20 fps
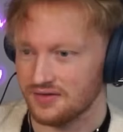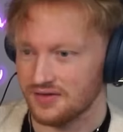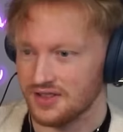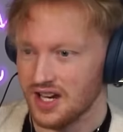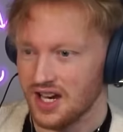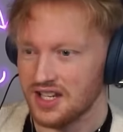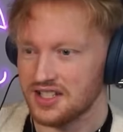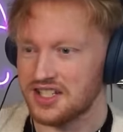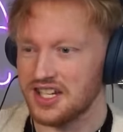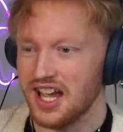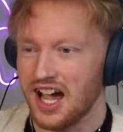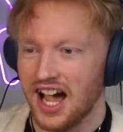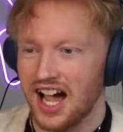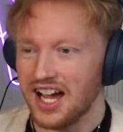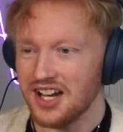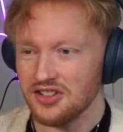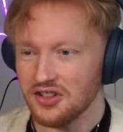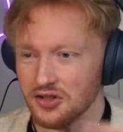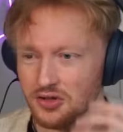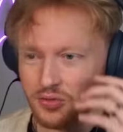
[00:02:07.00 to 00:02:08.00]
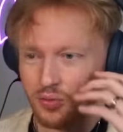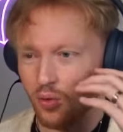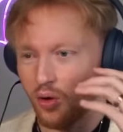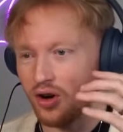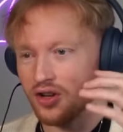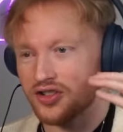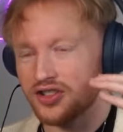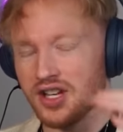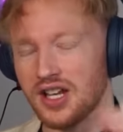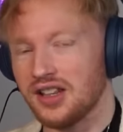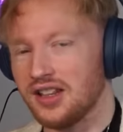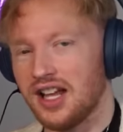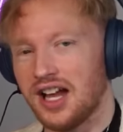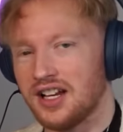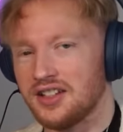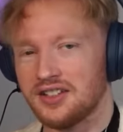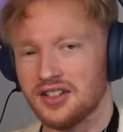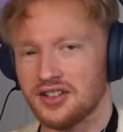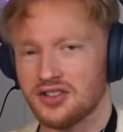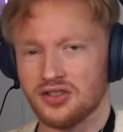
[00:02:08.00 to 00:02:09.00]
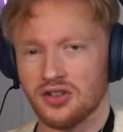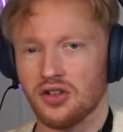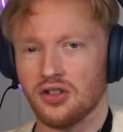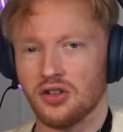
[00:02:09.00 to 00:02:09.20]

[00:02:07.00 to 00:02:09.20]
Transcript: See, I just watched Atlantis the other